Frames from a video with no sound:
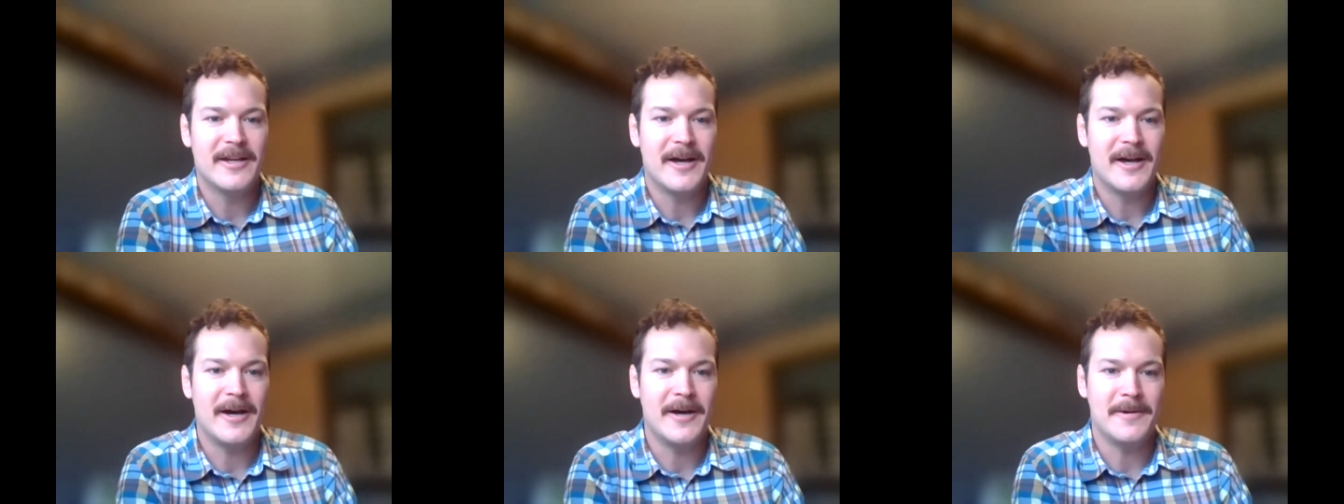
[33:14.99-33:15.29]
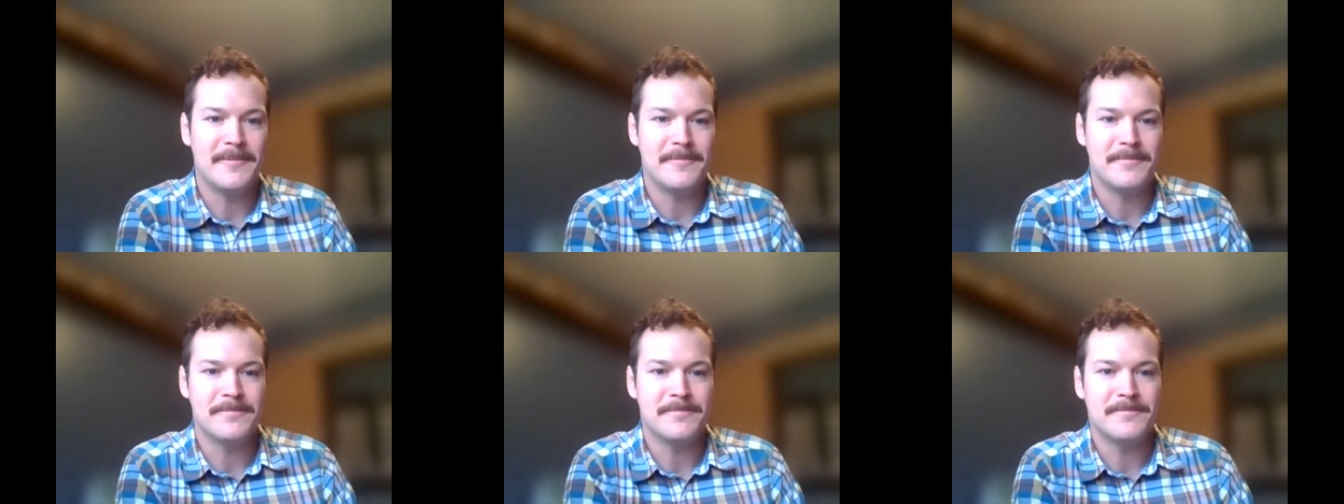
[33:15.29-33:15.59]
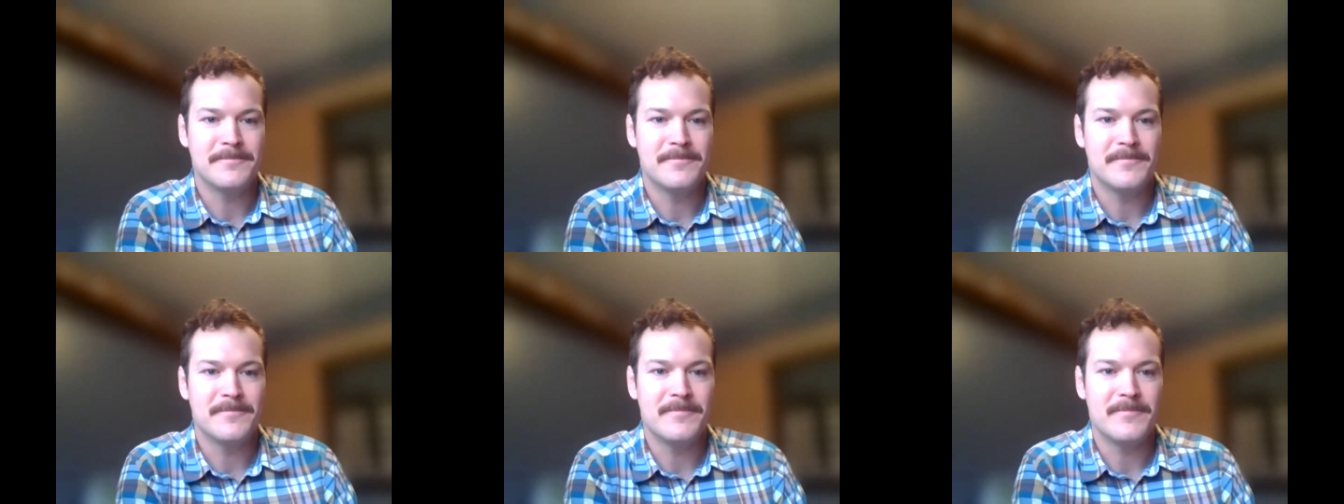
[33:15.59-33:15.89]

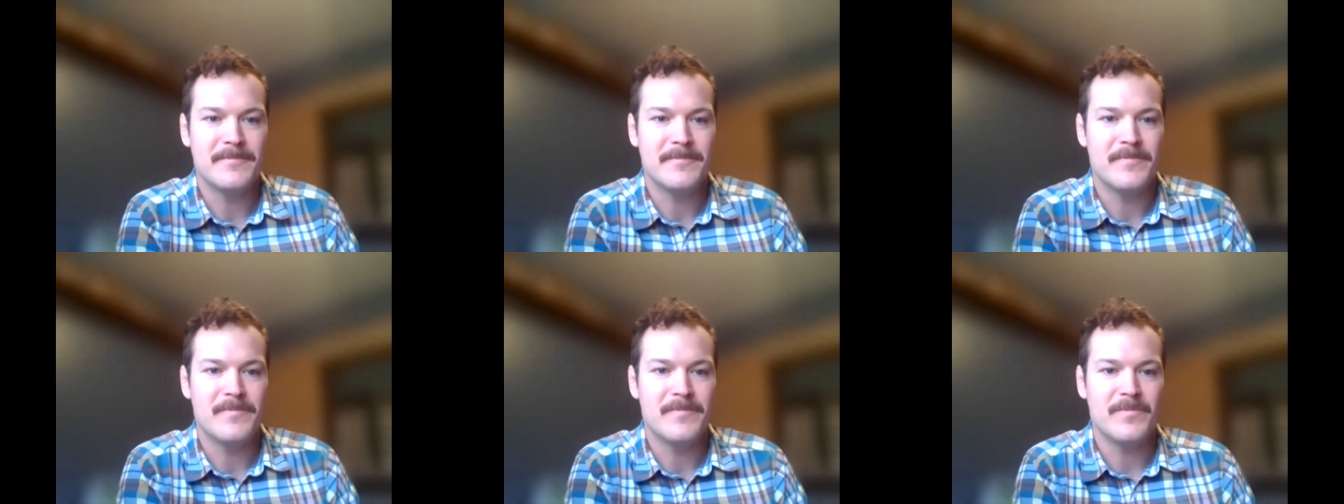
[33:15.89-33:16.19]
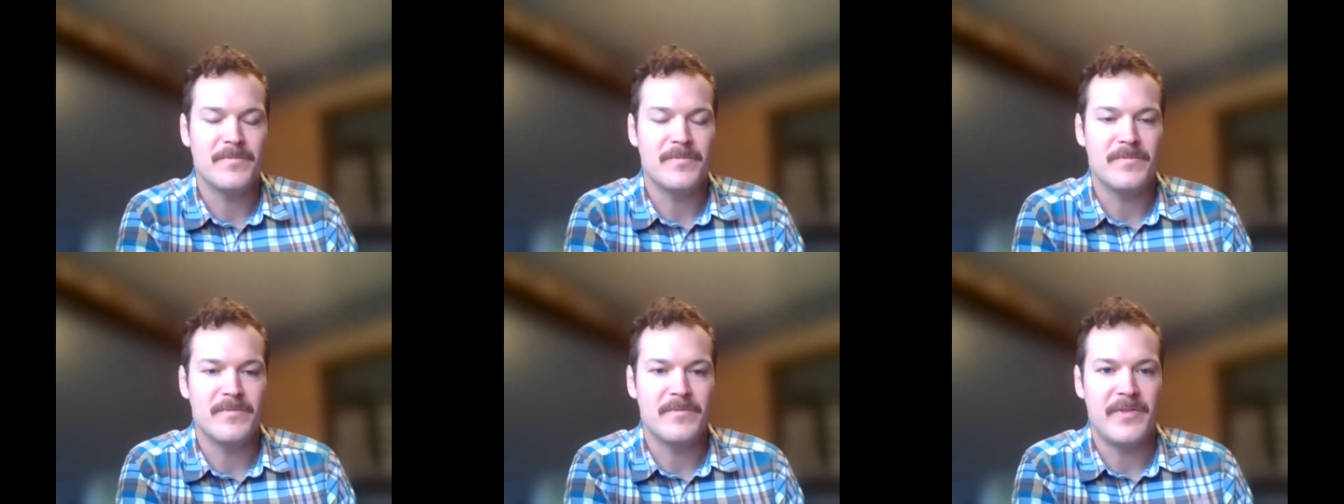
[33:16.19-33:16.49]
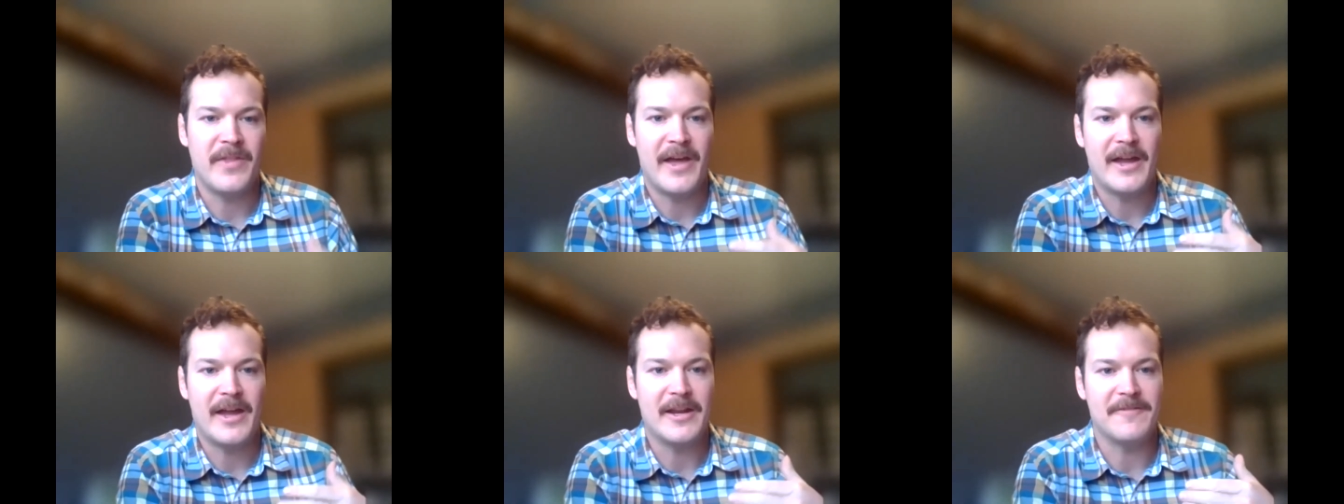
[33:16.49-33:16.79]

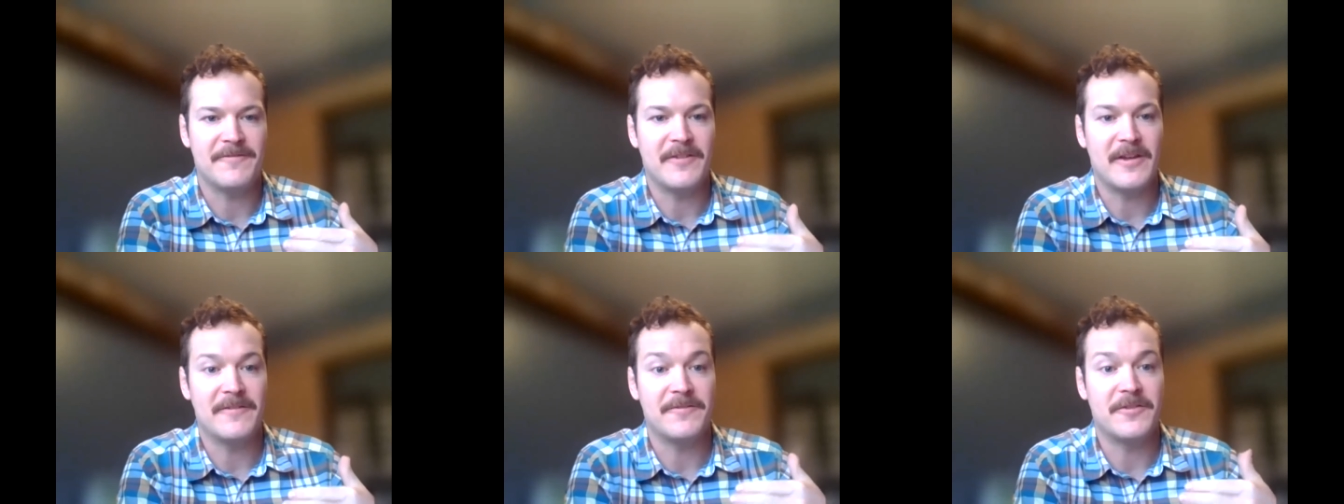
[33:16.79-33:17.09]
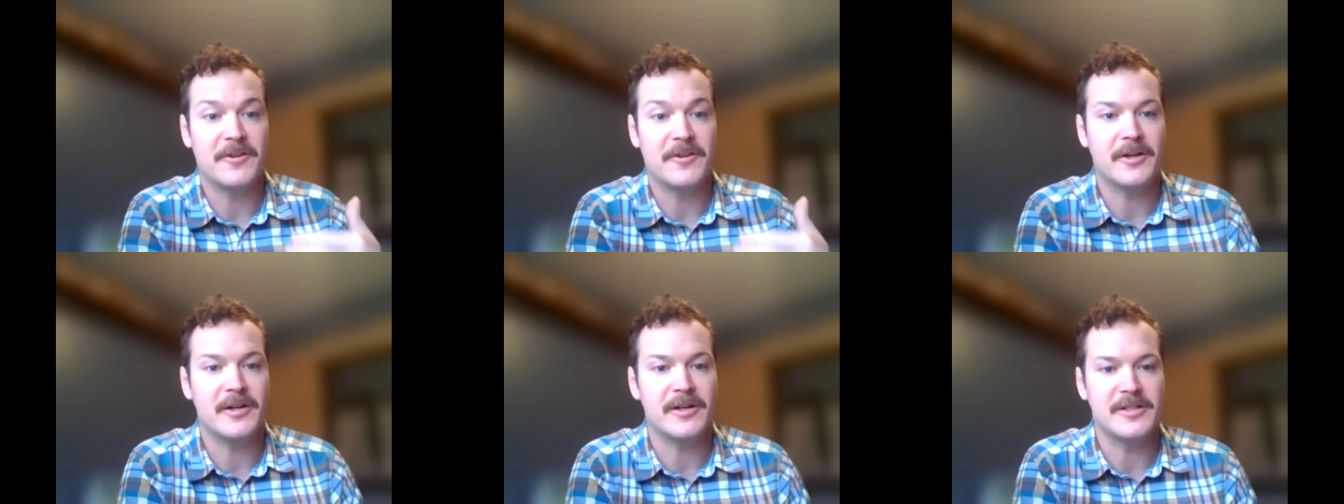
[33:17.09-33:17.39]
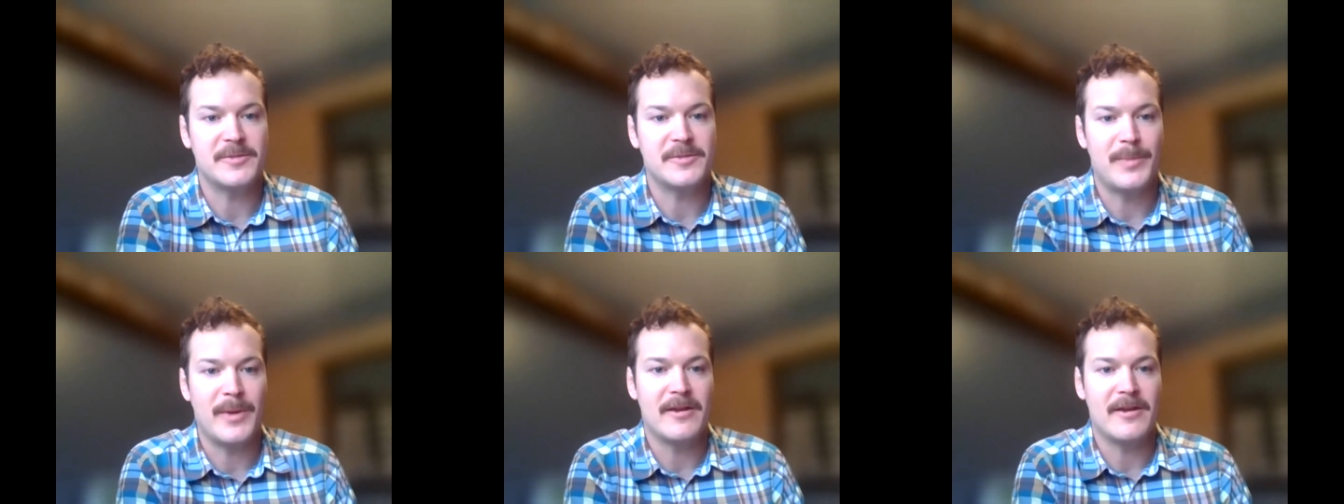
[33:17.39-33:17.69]
that if they're going
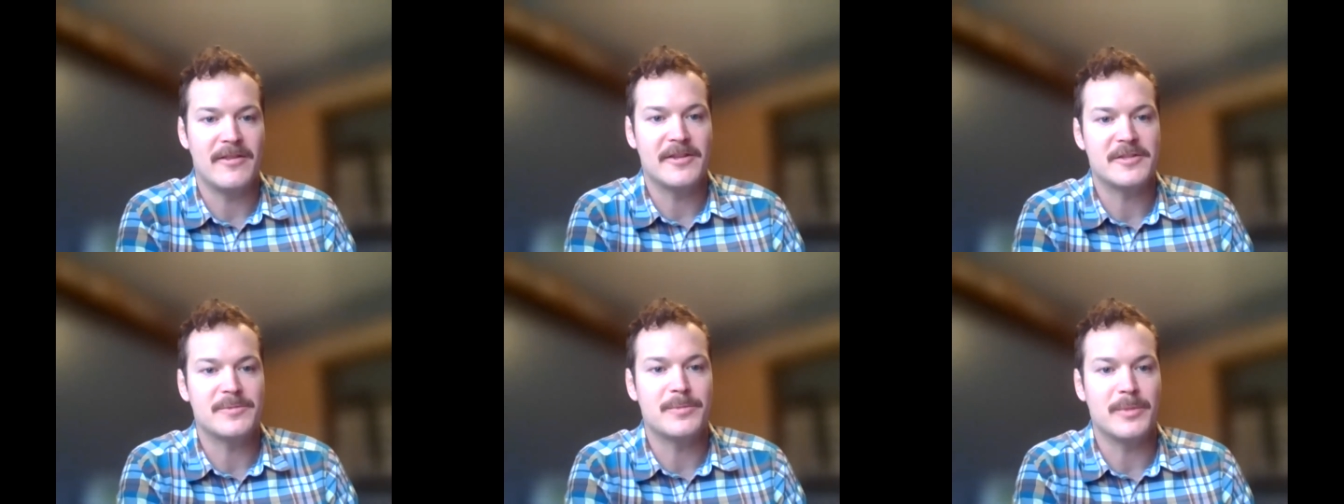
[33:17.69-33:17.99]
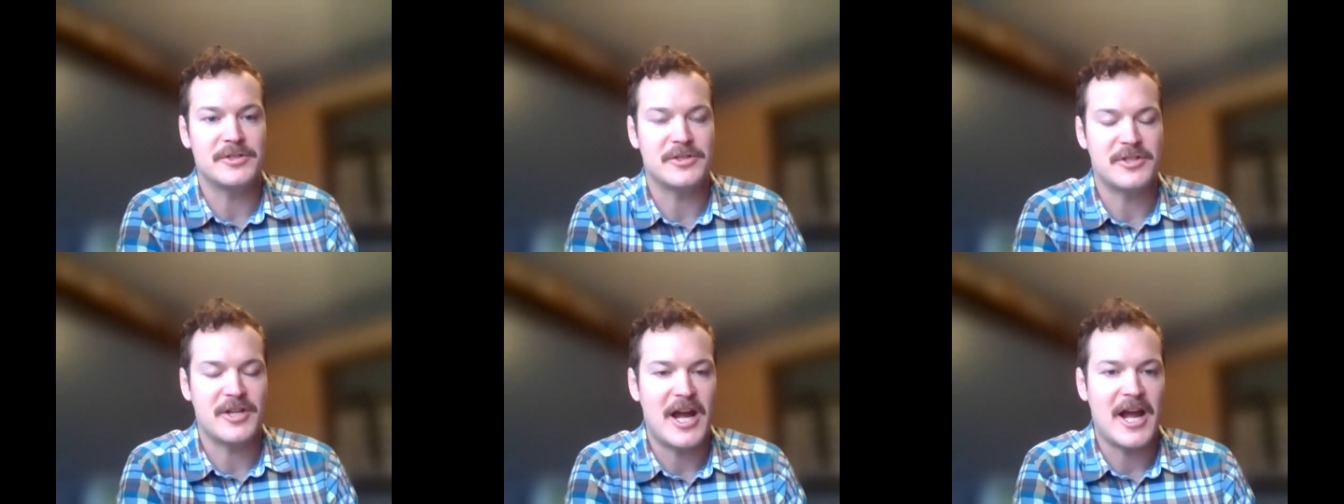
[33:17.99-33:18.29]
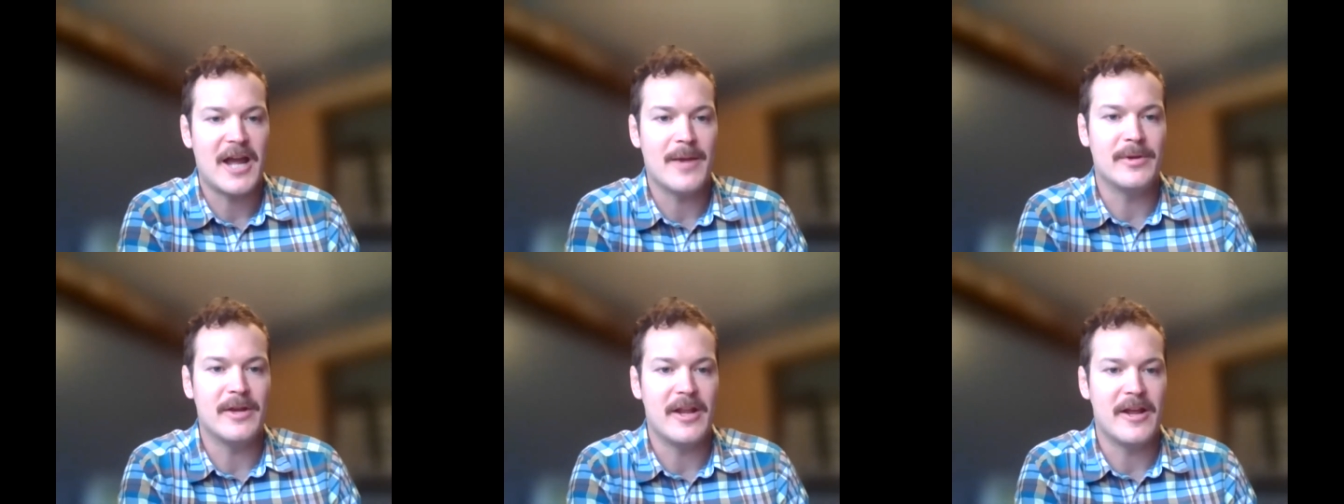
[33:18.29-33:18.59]
to spend this much
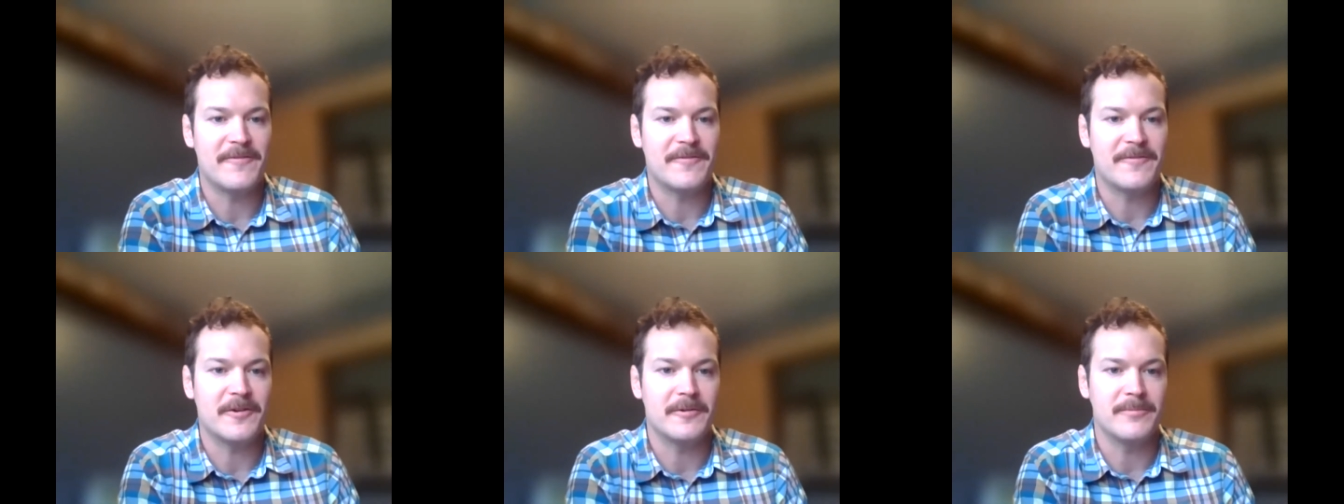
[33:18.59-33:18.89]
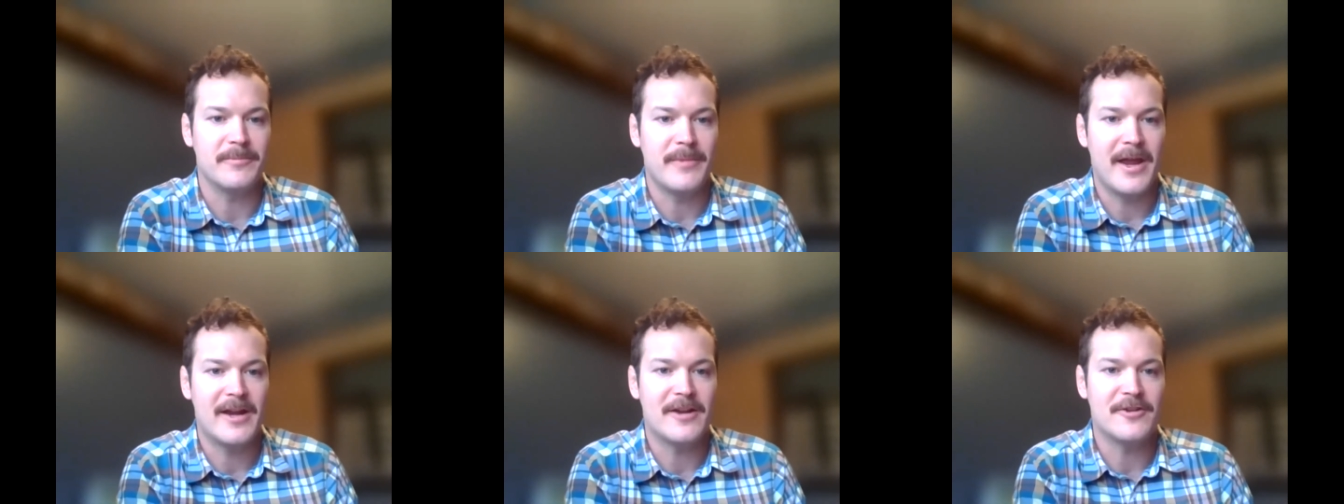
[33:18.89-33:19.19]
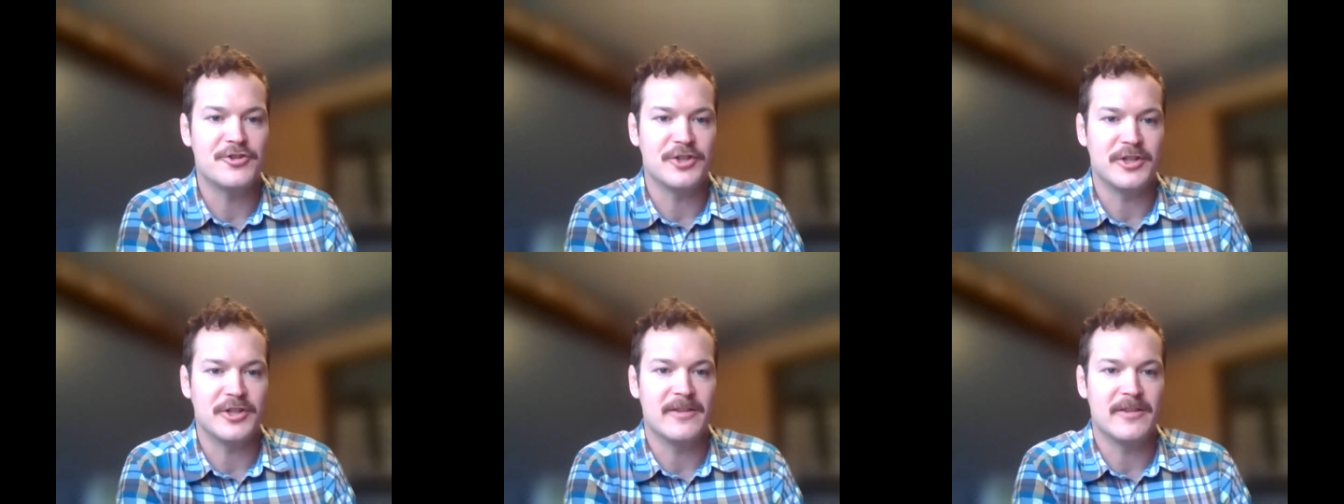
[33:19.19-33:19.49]
time and effort
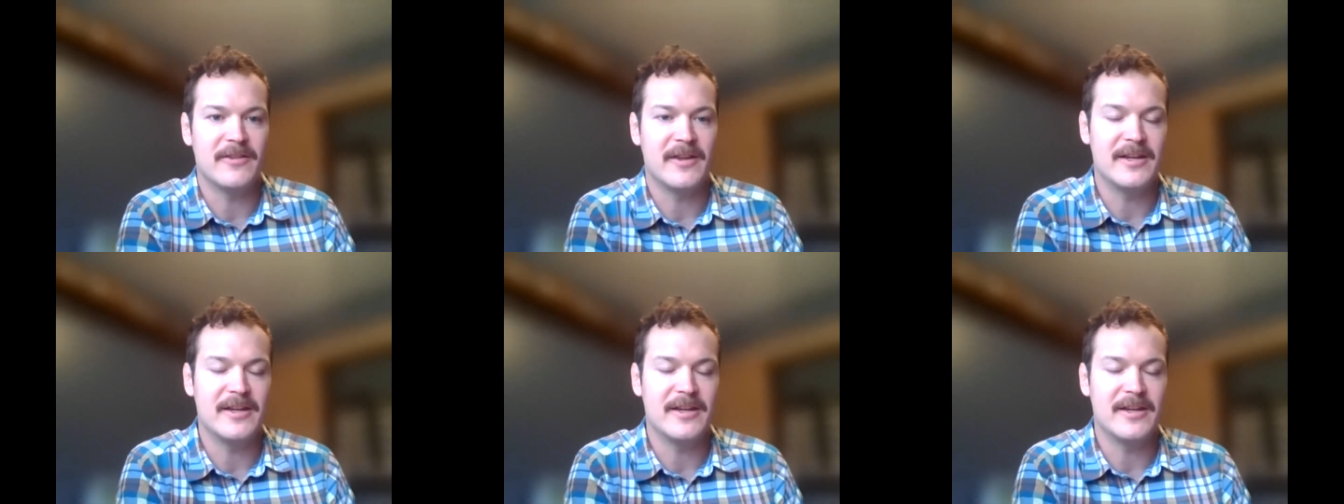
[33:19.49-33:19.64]
managing it,